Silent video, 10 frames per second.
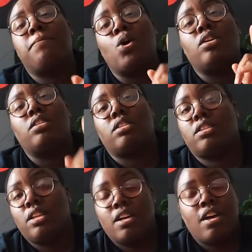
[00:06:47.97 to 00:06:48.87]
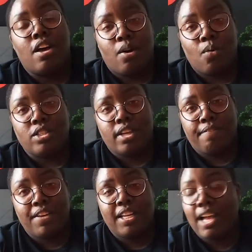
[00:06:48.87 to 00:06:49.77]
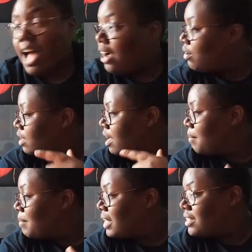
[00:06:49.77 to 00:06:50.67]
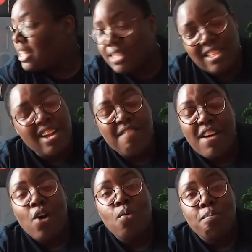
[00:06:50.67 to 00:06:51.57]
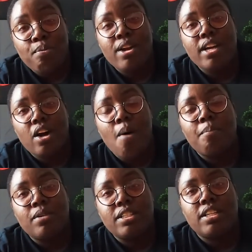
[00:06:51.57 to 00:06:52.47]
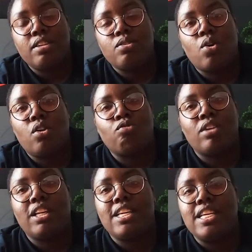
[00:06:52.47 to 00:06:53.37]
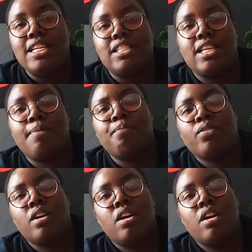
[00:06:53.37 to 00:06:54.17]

But once I figured it out, it made sense and I felt pretty accomplished and it was all really easy.